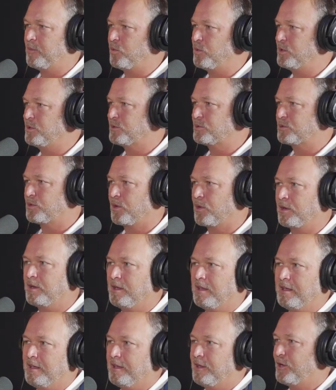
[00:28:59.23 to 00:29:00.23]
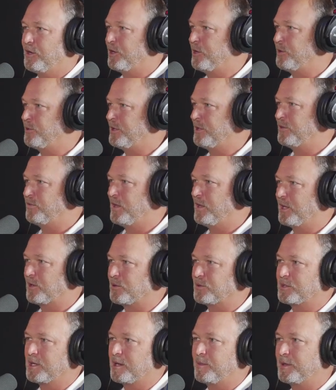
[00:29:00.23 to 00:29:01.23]
and we just start loading these
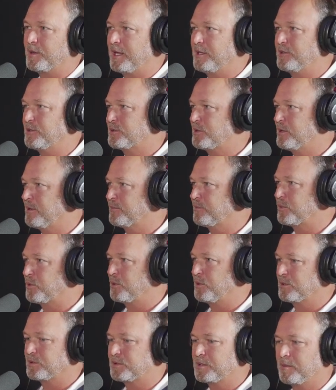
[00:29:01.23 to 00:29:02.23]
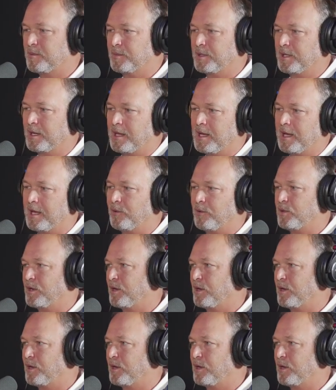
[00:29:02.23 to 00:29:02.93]
vehicles up, and they just come through assembly line, and we